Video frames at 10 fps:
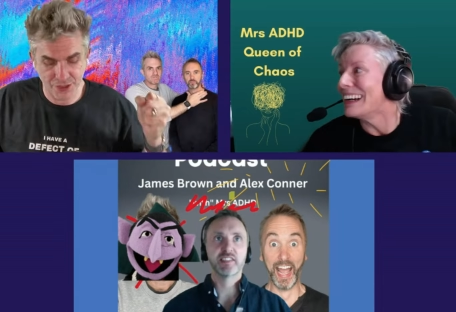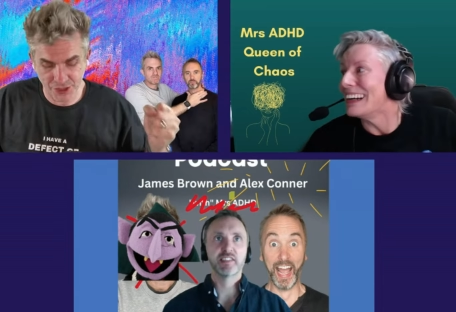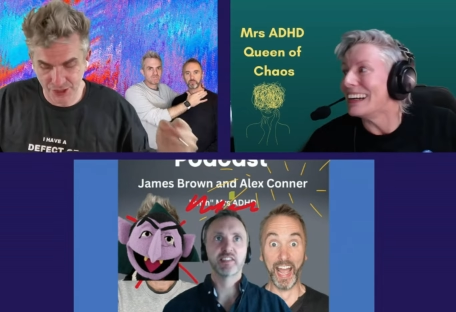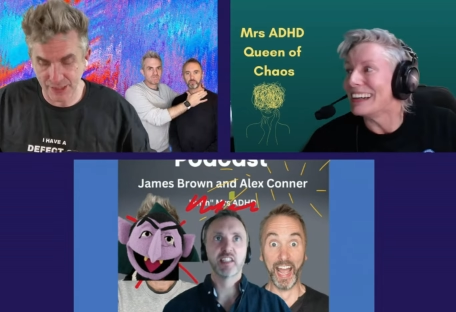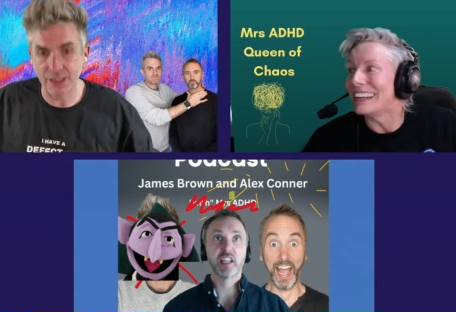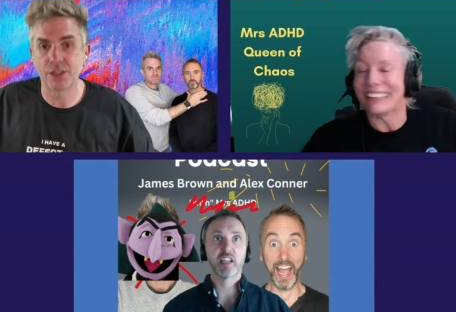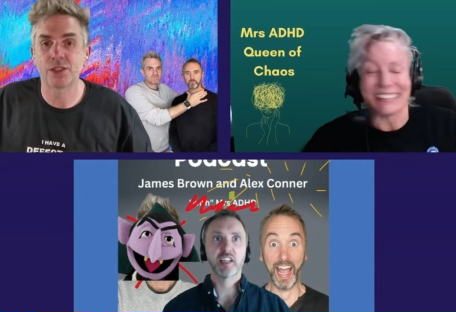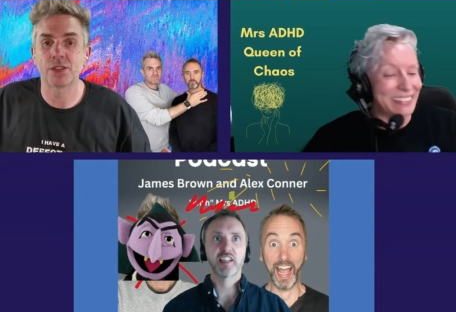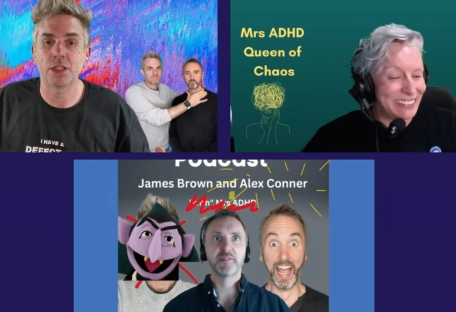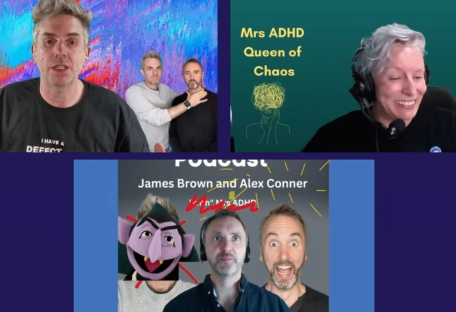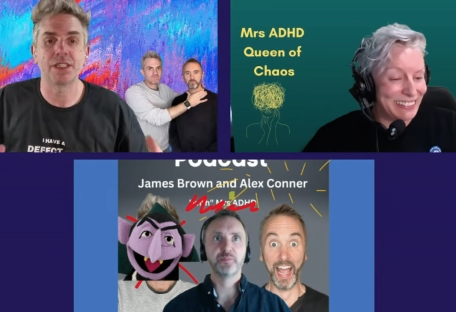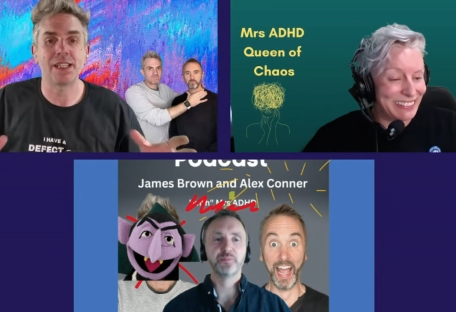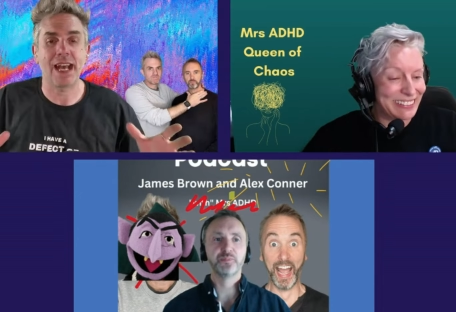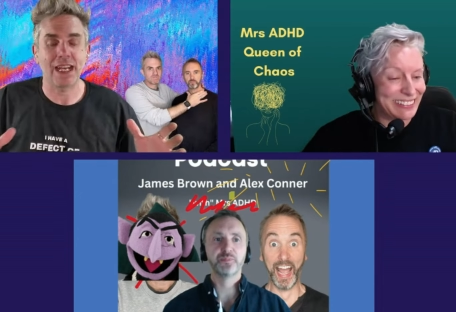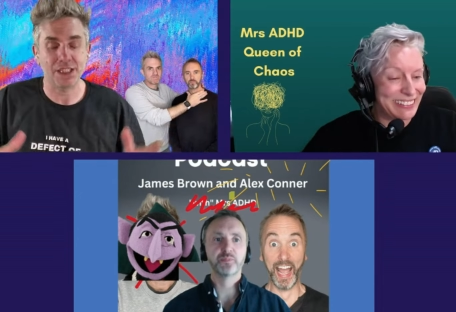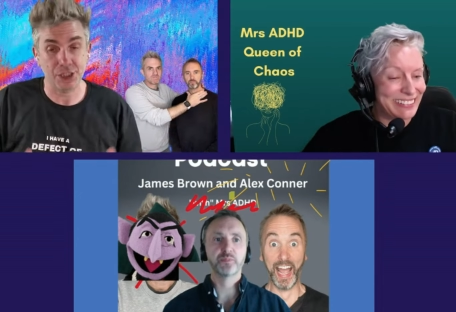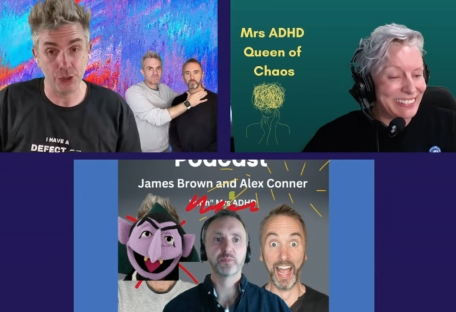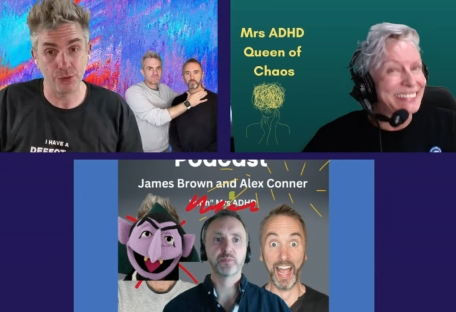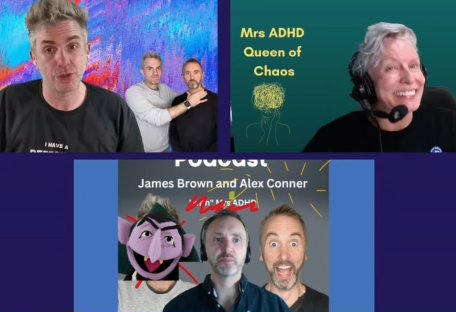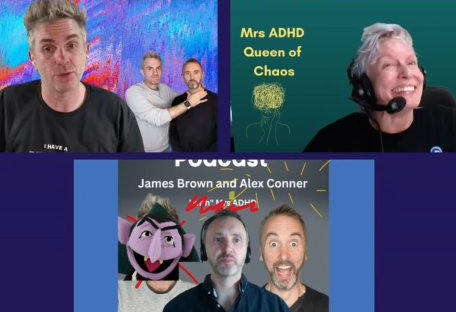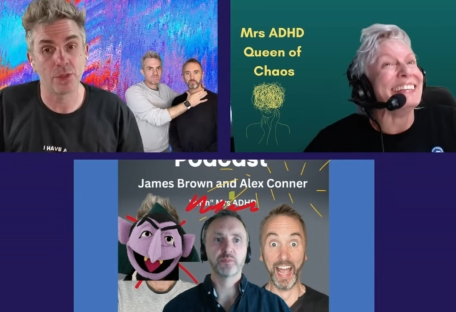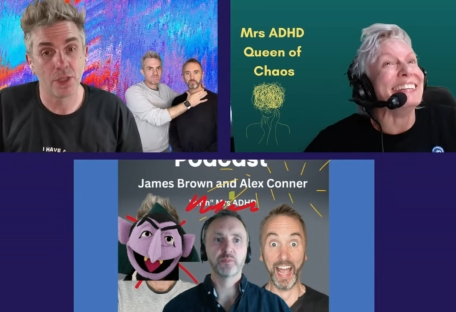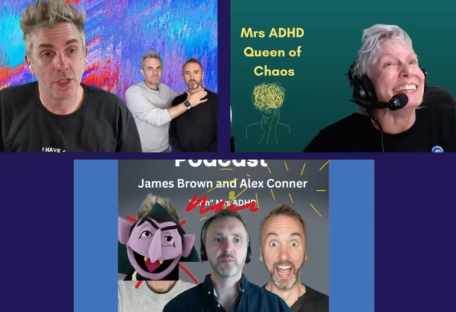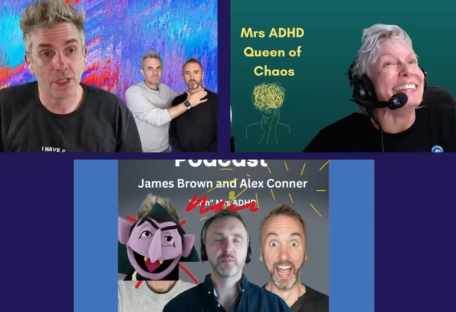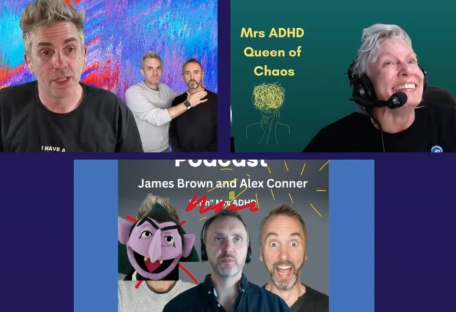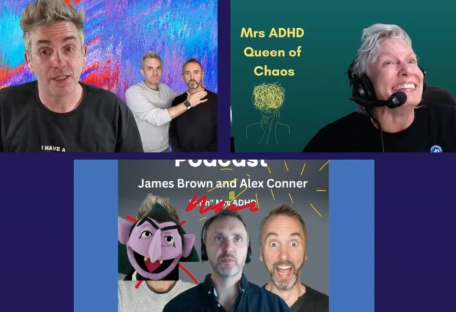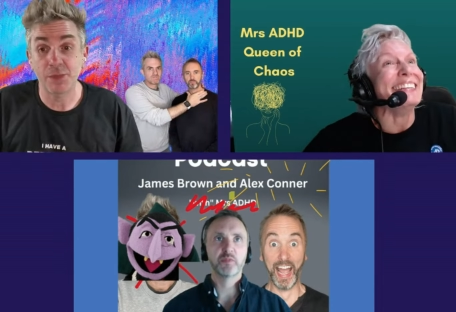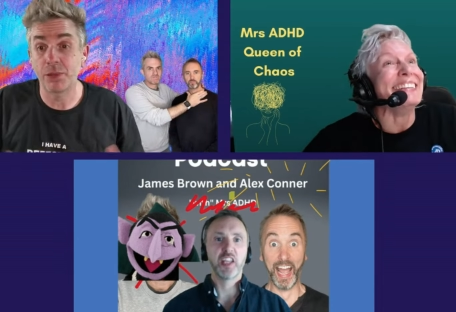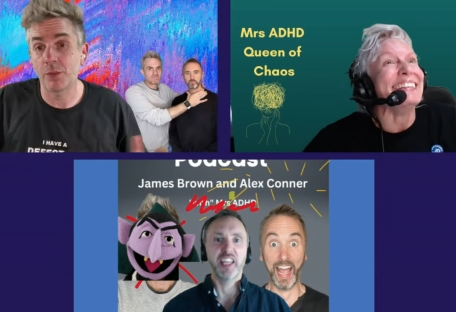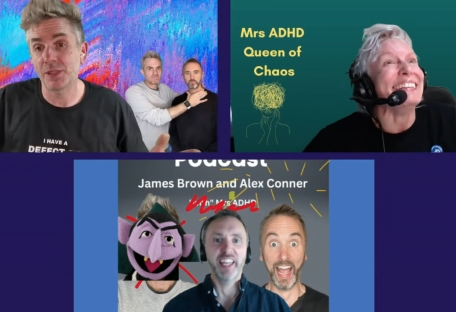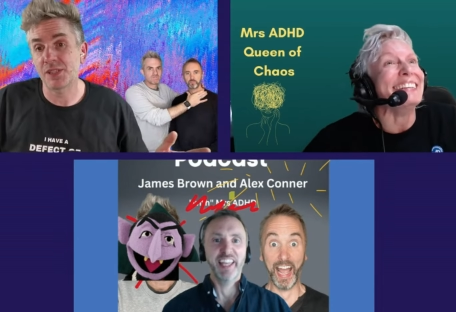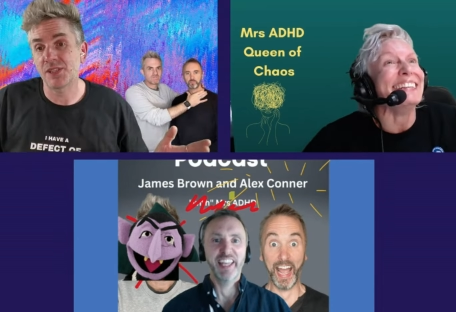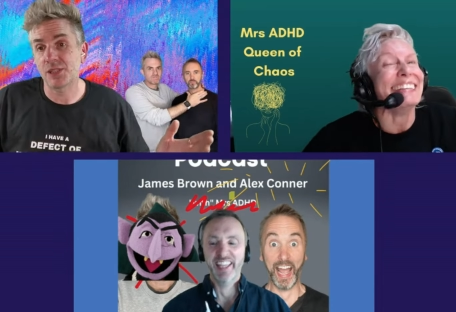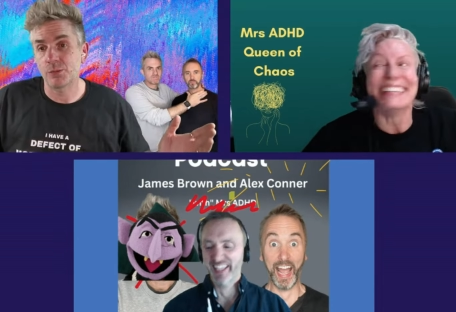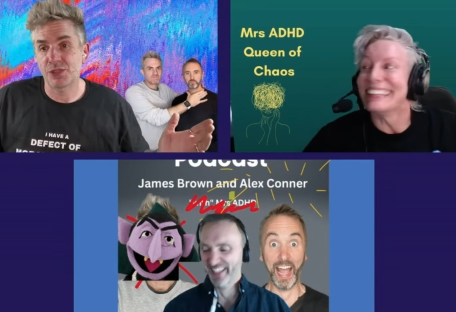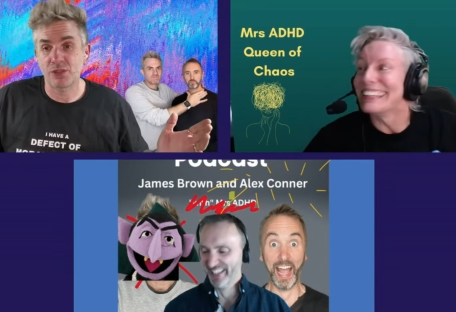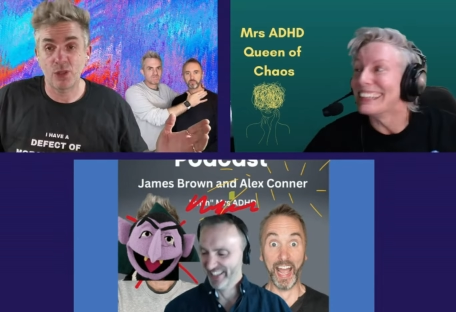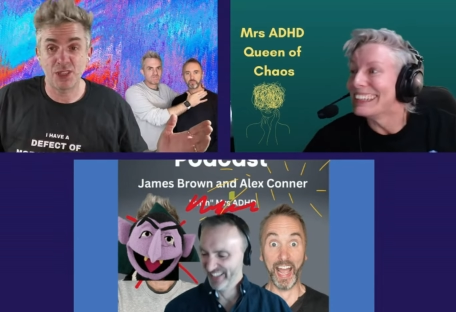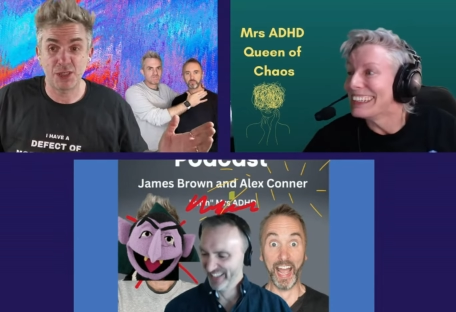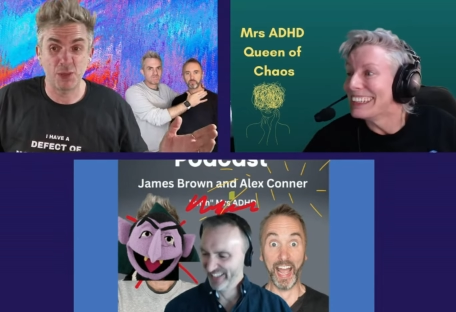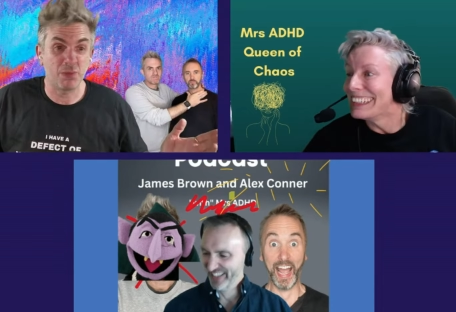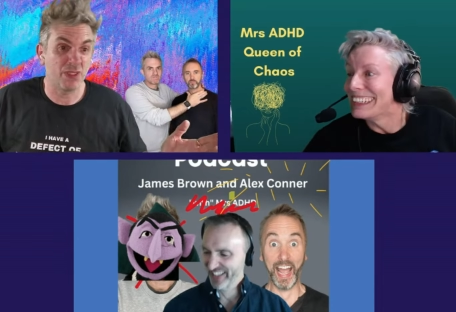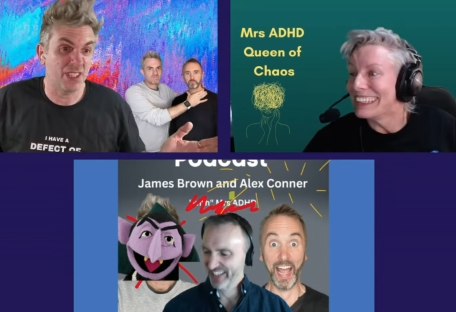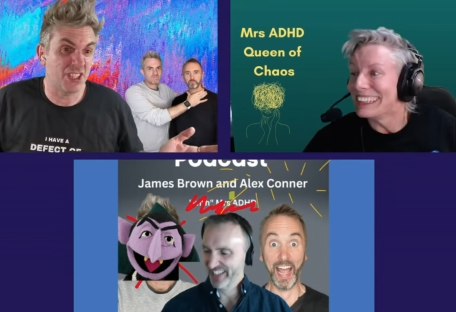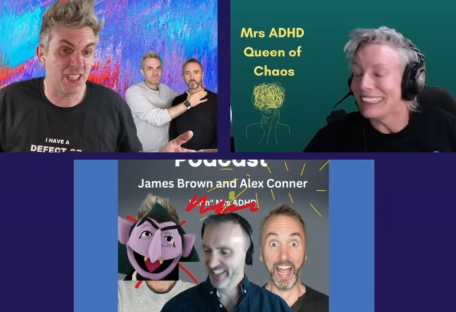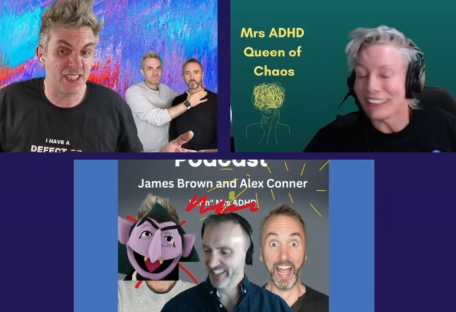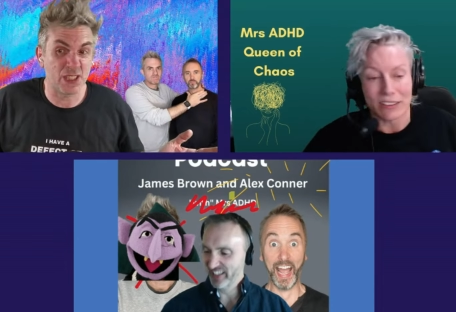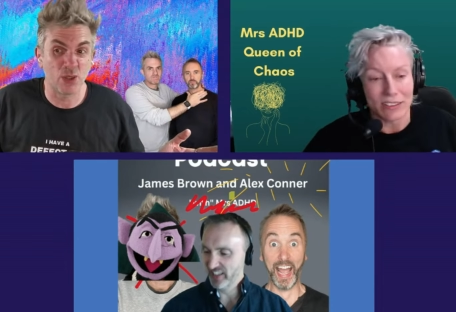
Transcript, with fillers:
Speaker 1: Jesus Christ, as usual this plumbing system which requires you to put your shitty